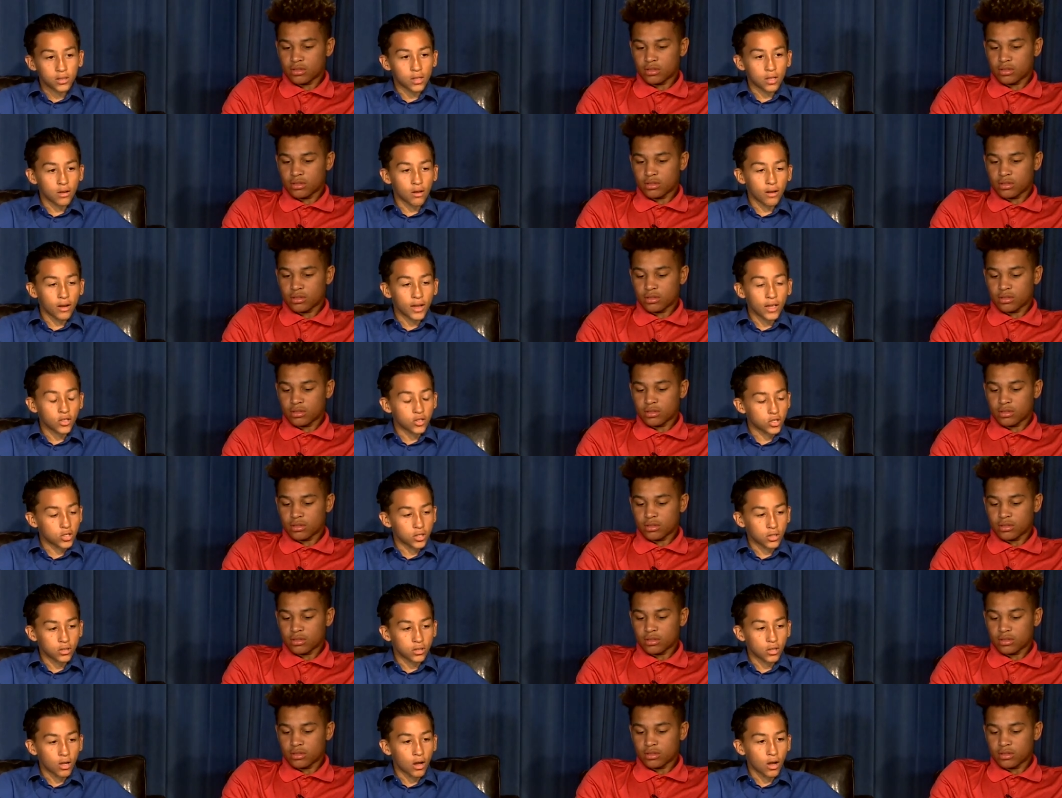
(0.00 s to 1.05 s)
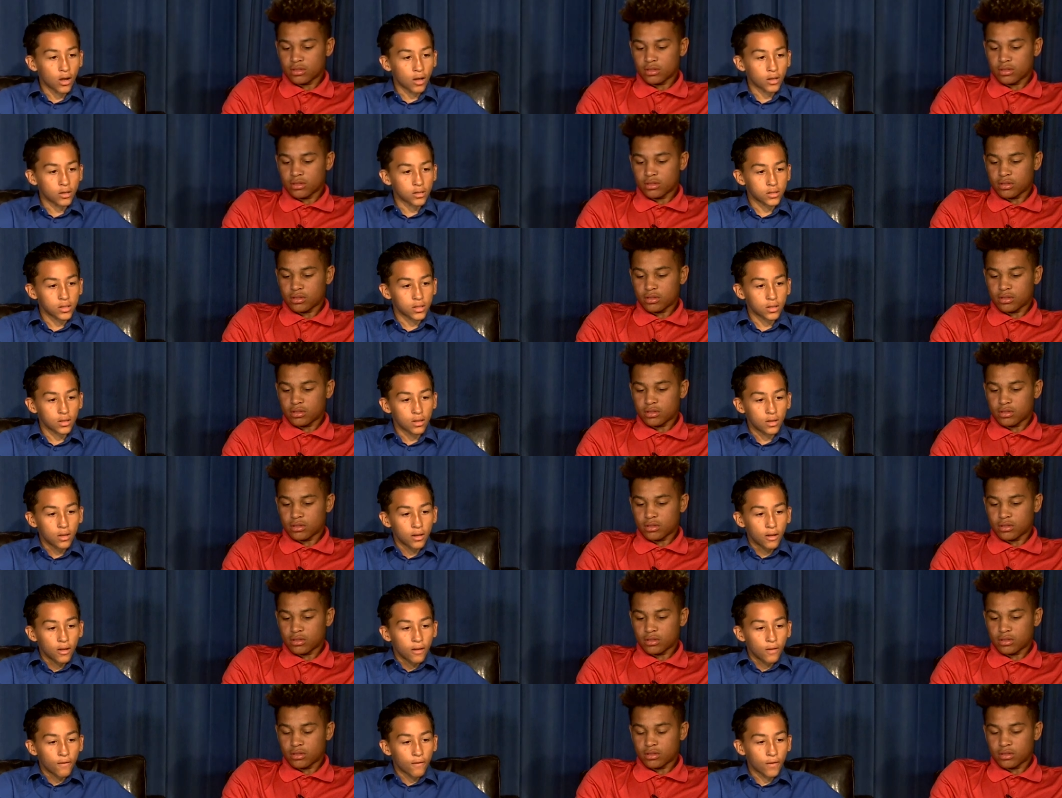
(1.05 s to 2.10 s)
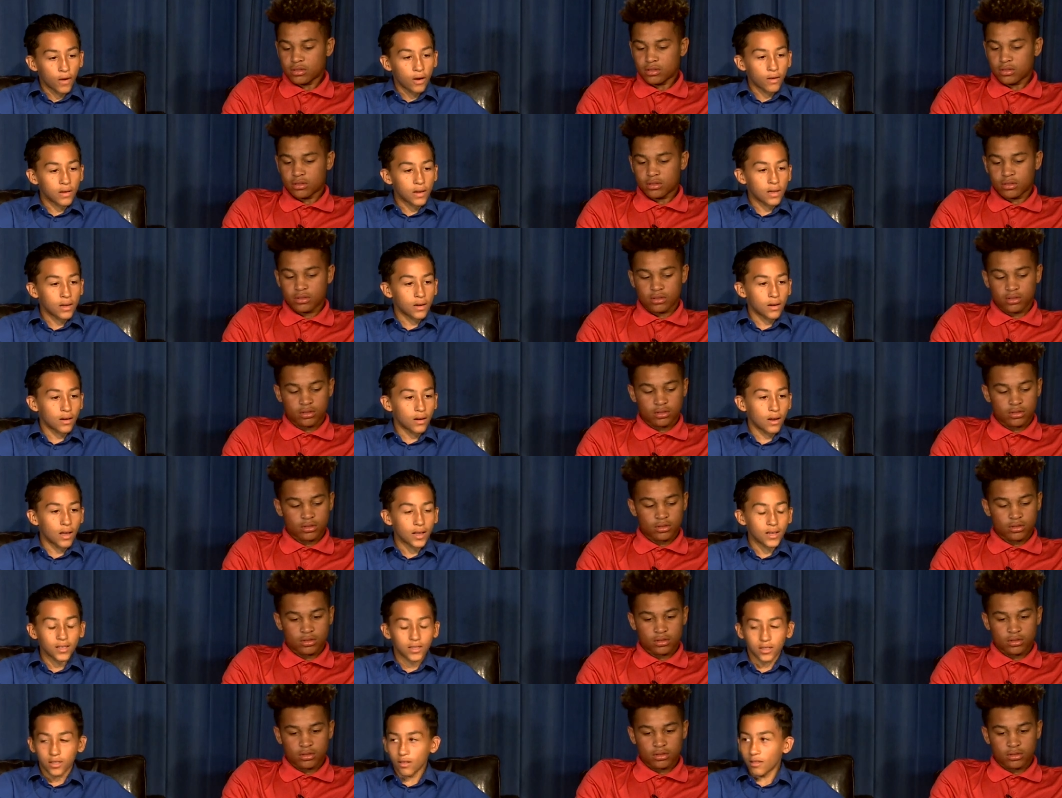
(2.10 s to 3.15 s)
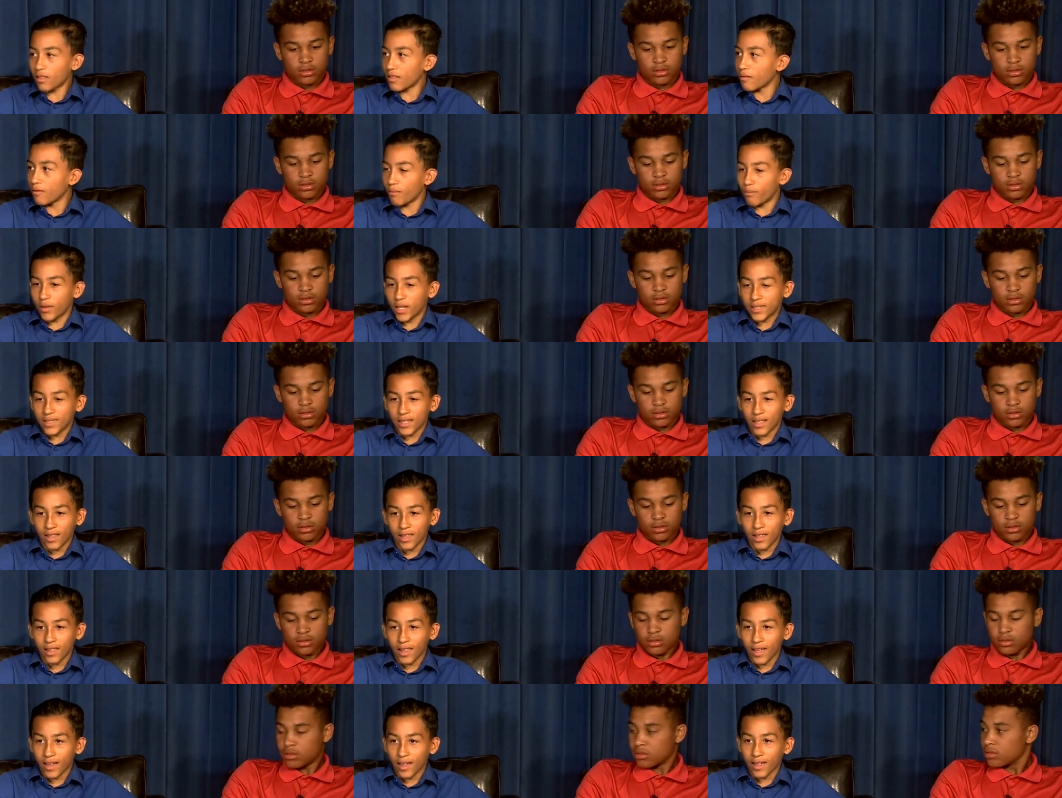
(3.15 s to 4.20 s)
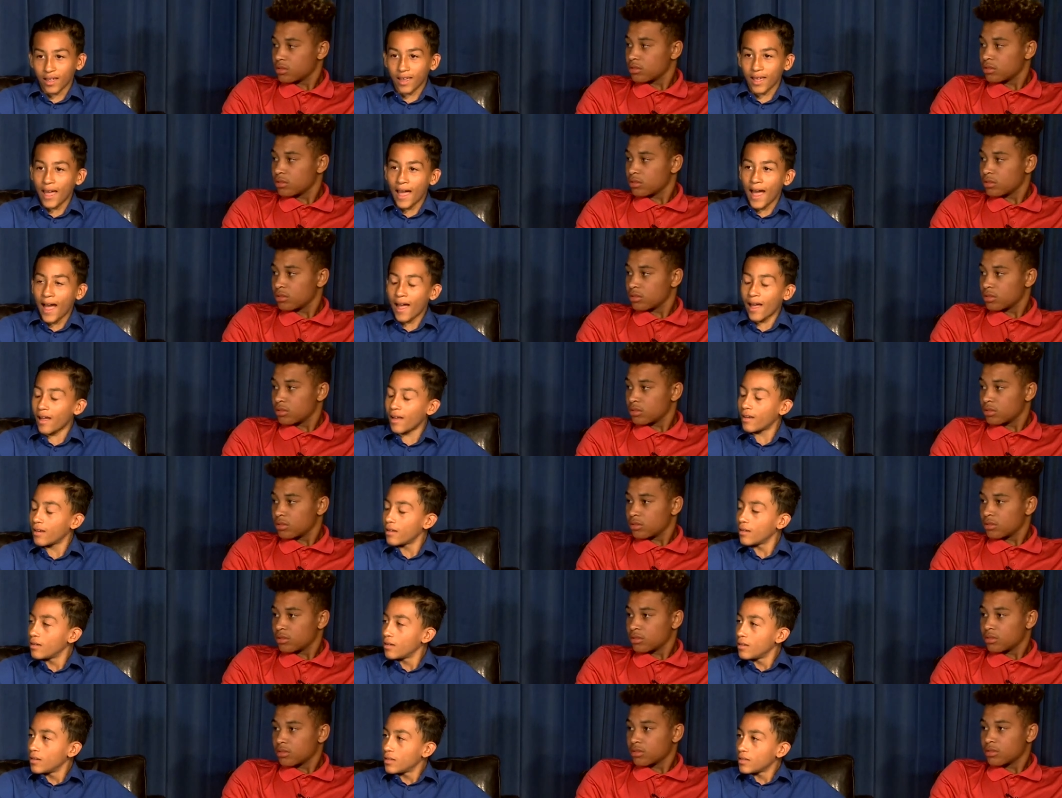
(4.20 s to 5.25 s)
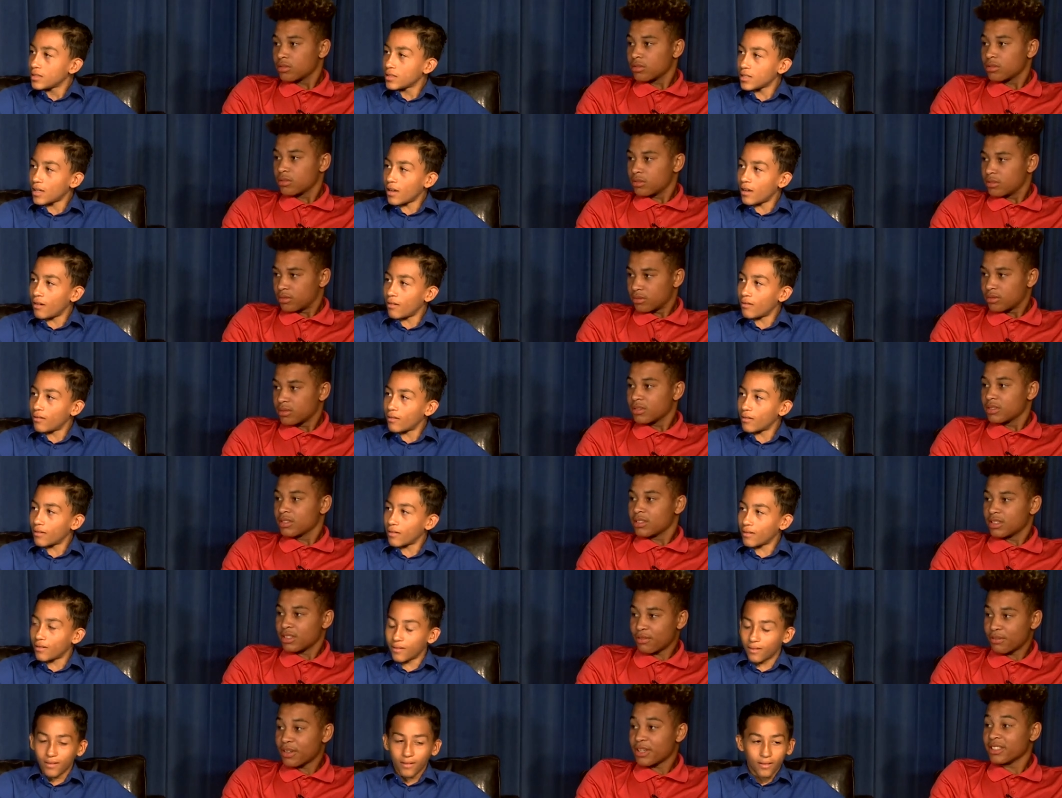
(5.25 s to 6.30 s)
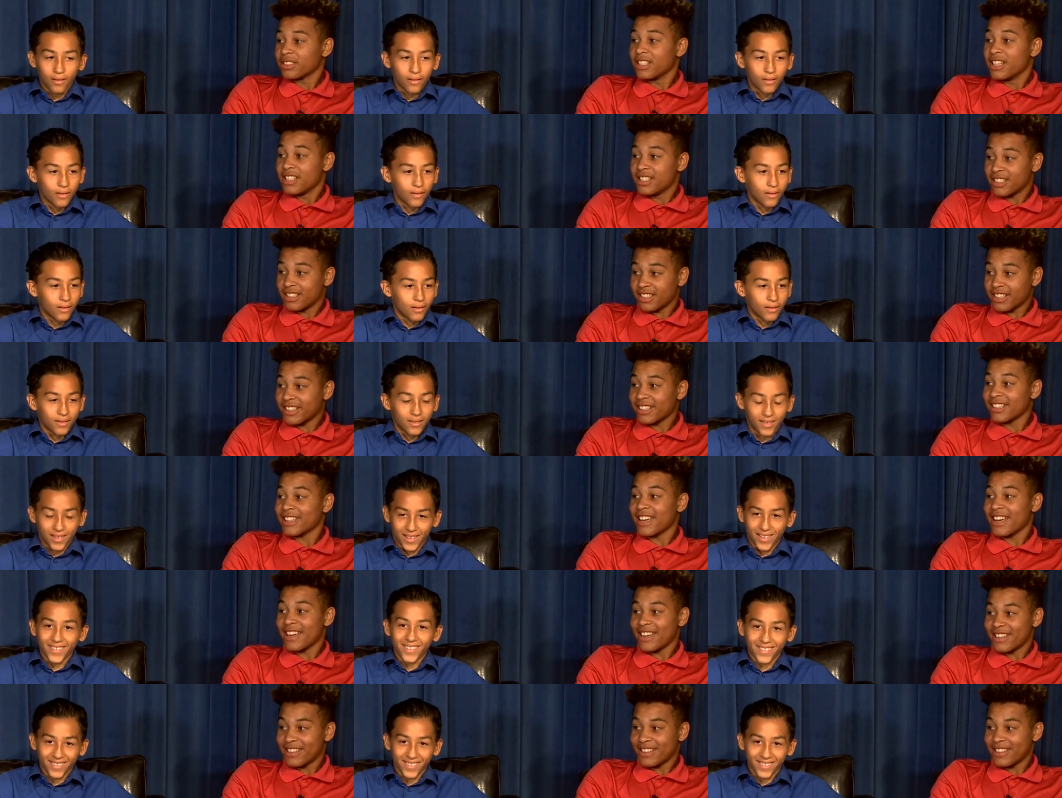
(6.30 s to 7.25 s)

Speaker 1: They're ancient dogs very nice. They're basically like a cat. So
Speaker 2: they're very lazy, like a cat.